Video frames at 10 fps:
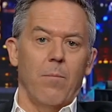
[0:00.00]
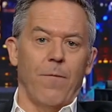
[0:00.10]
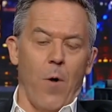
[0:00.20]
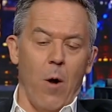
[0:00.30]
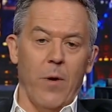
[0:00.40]

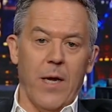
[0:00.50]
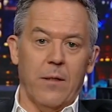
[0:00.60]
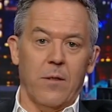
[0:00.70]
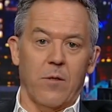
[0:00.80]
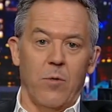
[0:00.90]
Before we get
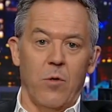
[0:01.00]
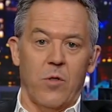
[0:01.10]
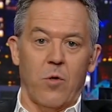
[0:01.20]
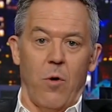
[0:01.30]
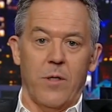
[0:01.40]
to some news
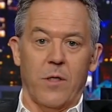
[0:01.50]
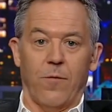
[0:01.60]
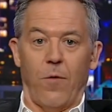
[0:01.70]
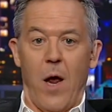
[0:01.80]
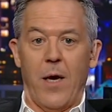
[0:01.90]
stories, it's
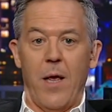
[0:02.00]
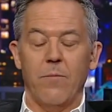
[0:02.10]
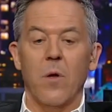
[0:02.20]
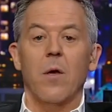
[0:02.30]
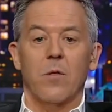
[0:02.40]
Friday,
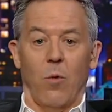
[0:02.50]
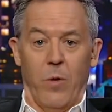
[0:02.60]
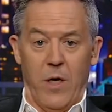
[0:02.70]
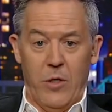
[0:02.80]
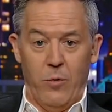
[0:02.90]
so we're
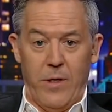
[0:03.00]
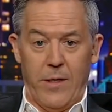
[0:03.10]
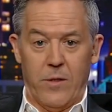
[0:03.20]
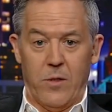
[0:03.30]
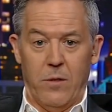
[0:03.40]
going to do
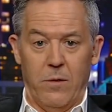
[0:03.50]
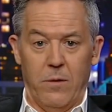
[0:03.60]
this.